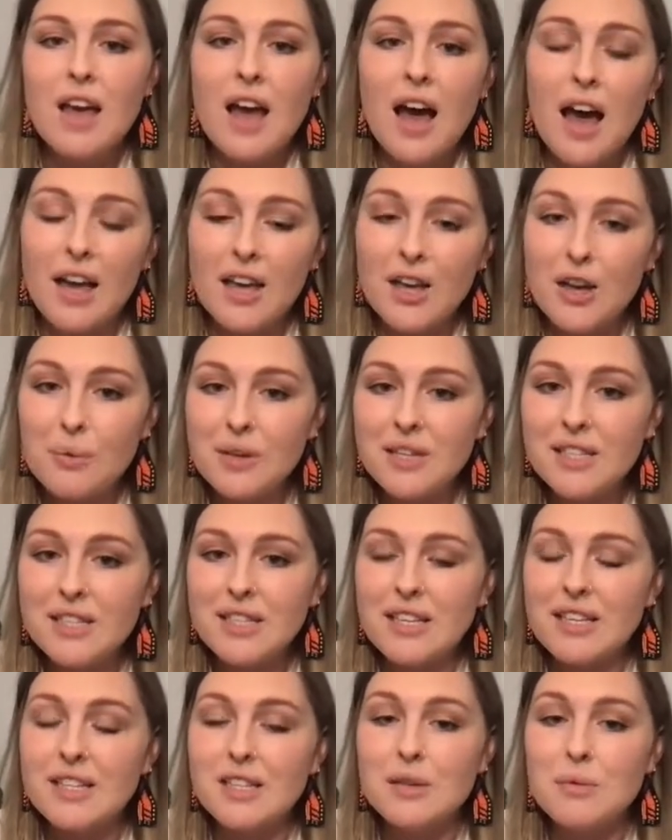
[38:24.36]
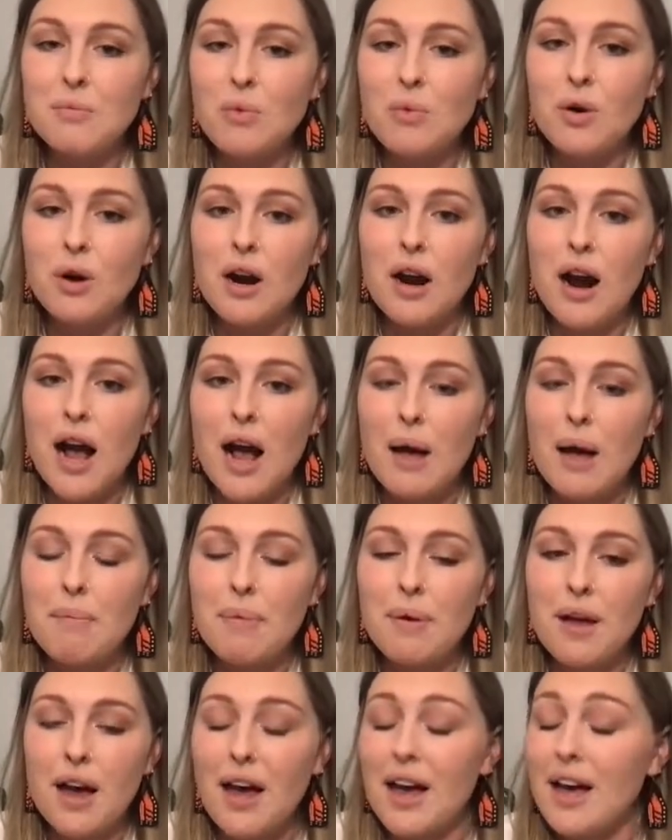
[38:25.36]
Here we see some more
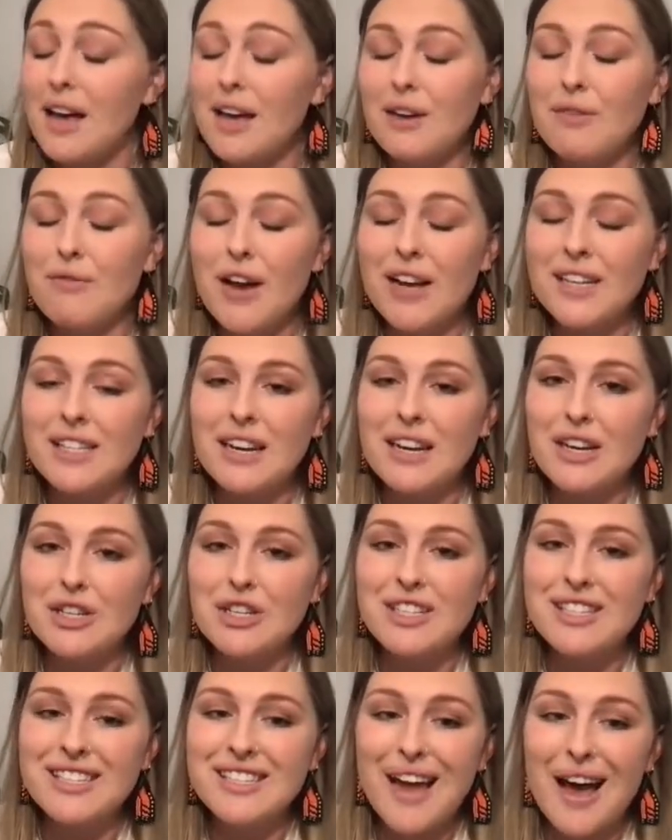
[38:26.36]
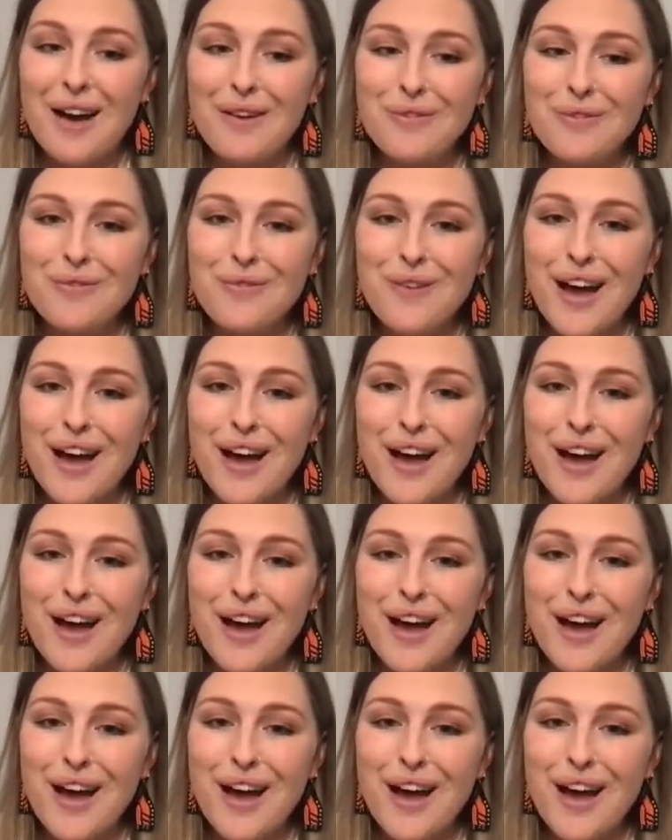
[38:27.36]
vaccination staff